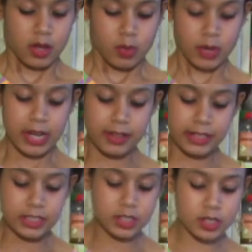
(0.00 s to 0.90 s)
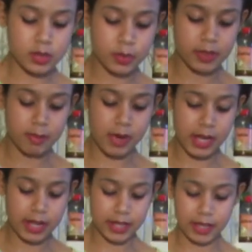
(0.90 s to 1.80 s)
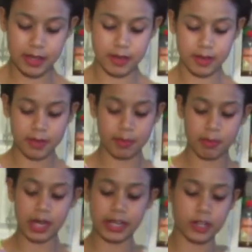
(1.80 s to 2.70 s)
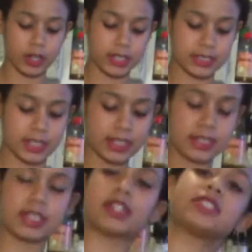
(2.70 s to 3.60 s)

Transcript: what I like to do with my pie crust is a